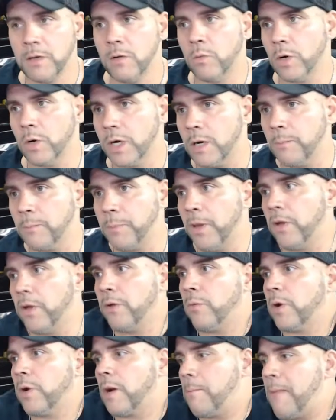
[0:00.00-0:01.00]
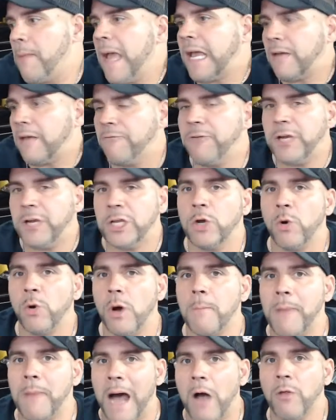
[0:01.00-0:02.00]
And we're going to build, we're going to make a video
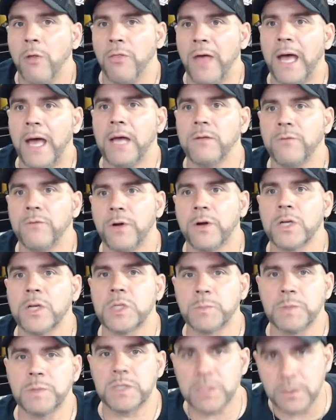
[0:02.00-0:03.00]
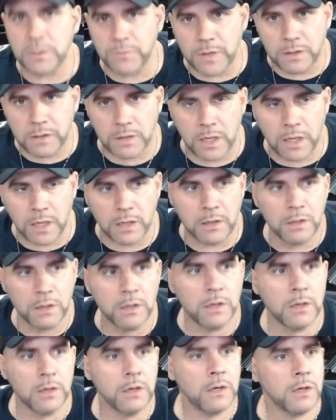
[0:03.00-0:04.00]
about that very specific thing.
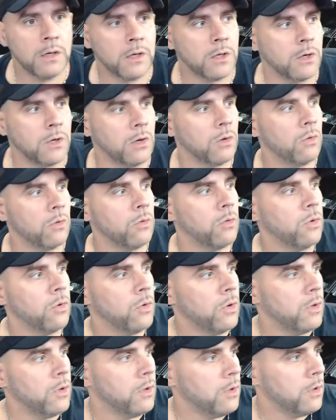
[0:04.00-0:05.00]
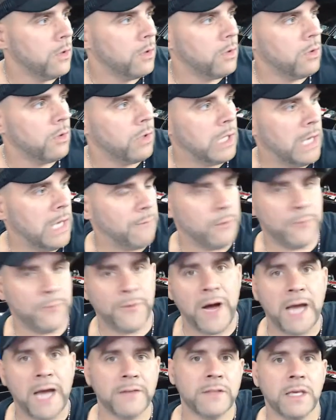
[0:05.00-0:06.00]
You know, if you
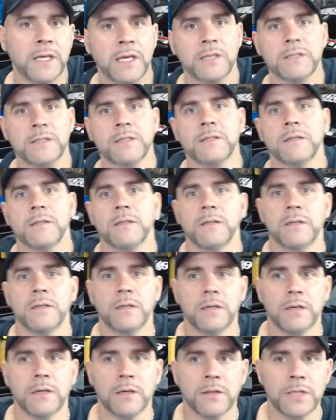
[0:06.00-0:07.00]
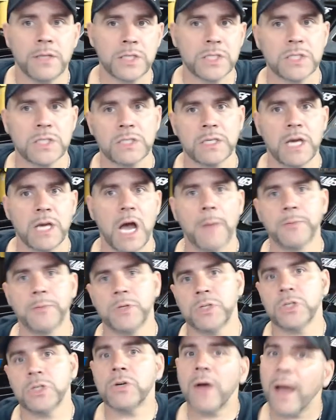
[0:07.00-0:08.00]
find this, this is the
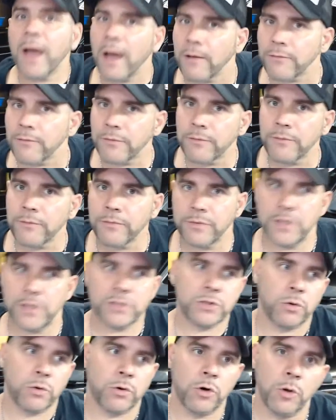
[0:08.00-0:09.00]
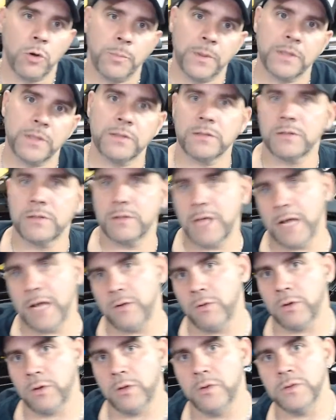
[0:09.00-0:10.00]
options you have. This door opens, that
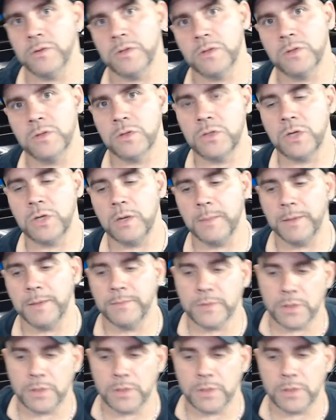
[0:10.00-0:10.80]
door closes. You see what I mean?